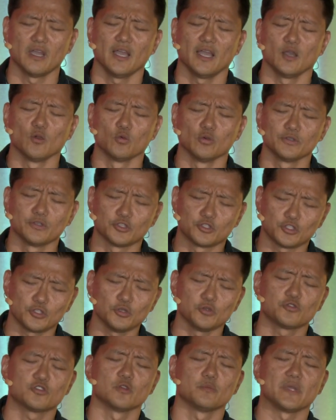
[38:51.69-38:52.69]
And will you
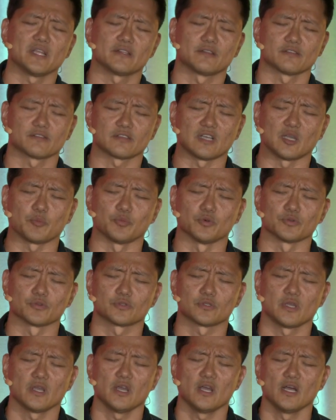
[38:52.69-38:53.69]
choose to make
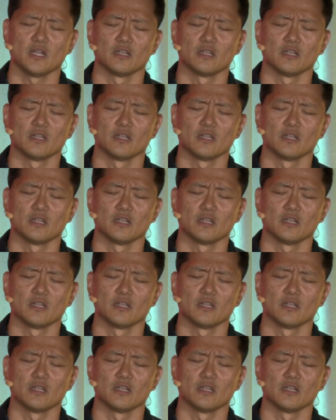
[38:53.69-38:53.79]
disciples?